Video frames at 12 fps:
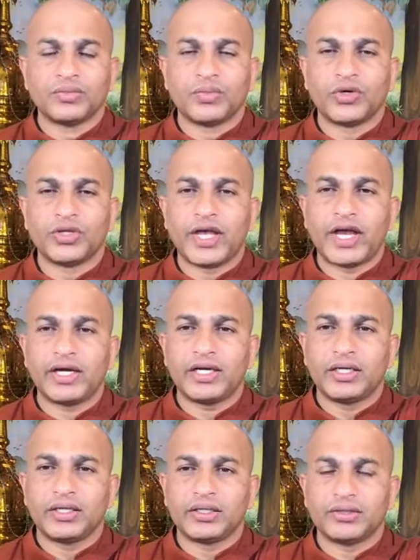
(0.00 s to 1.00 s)
For
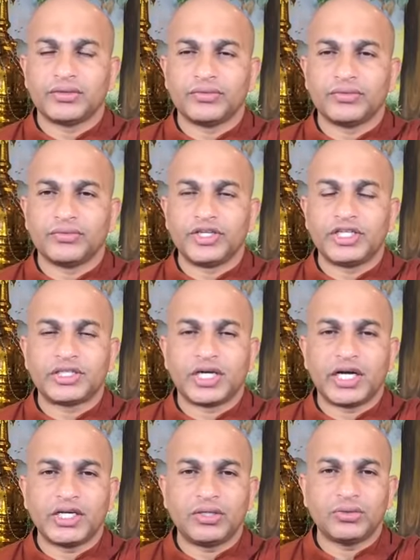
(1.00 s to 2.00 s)
that, we
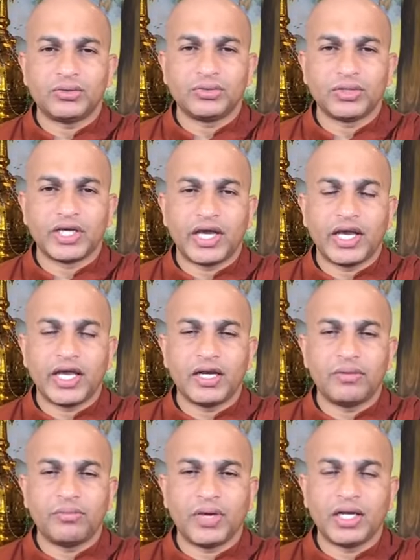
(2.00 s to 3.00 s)
try to
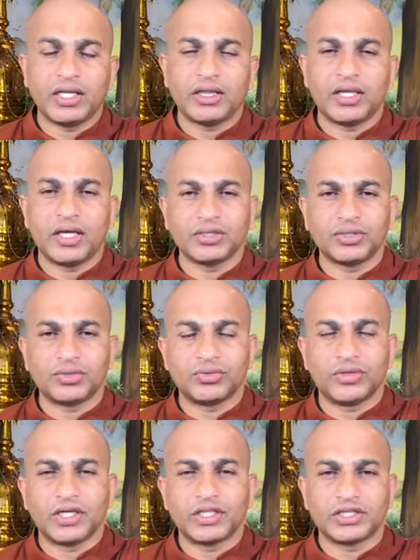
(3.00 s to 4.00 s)
gain many things
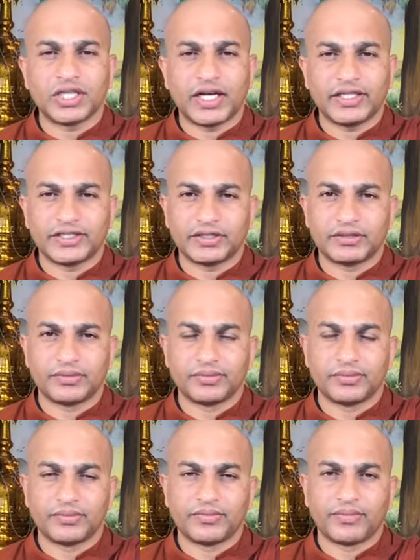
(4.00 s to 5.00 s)
towards us,
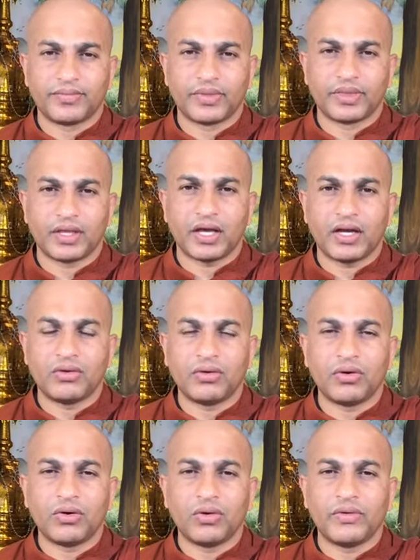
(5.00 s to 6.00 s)
and
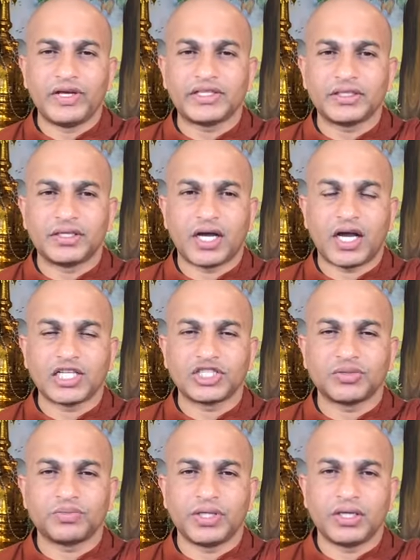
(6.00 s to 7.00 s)
always
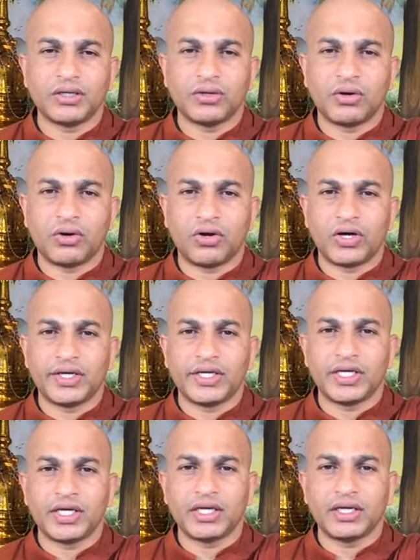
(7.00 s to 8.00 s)
grasping,
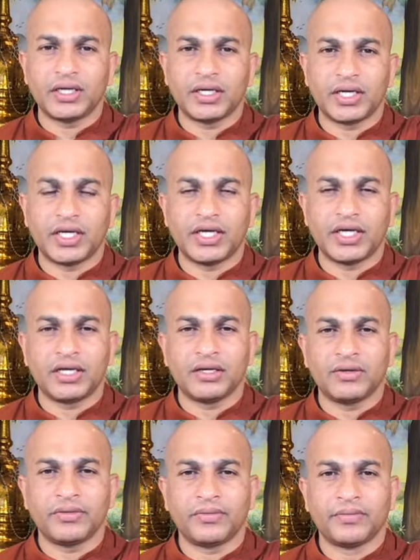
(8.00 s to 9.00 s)
holding,
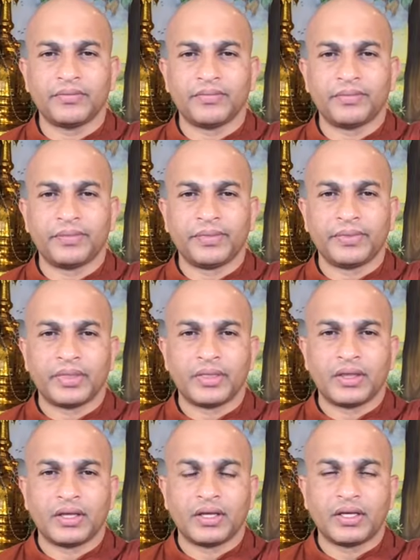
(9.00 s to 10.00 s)
clinging,
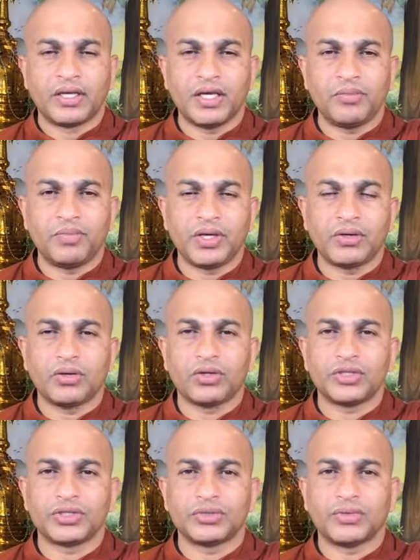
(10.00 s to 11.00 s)
keeping
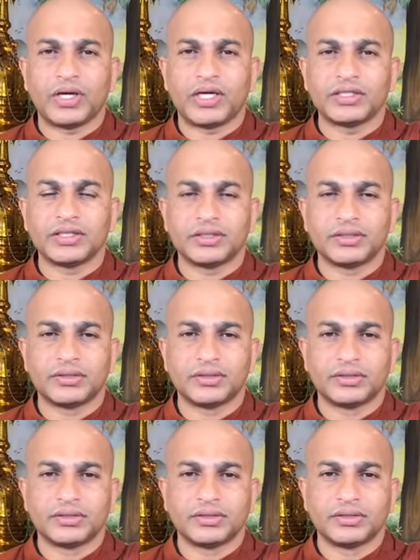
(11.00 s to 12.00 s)
close to us.
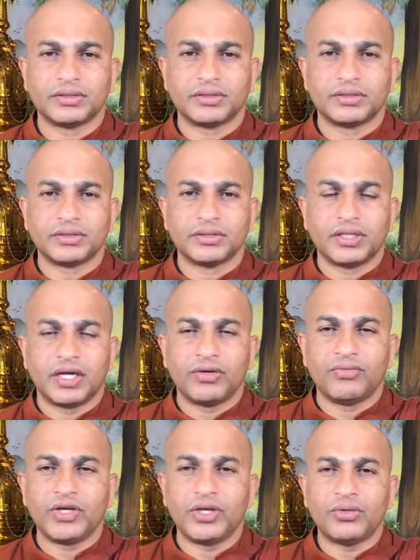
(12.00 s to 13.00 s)

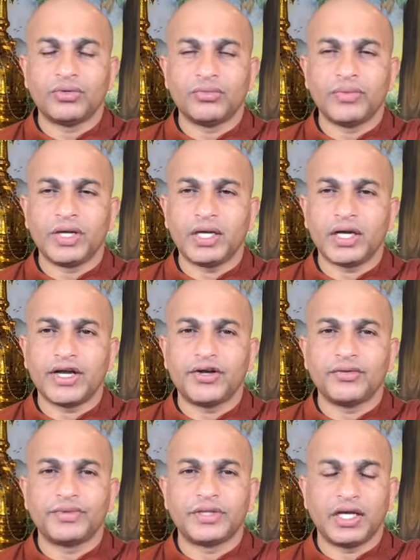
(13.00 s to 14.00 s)
And we do many kind
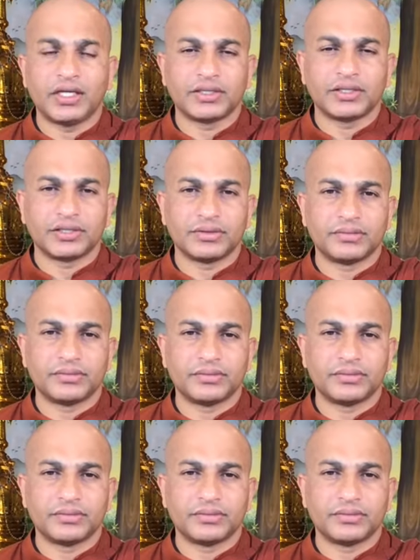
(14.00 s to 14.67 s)
of things.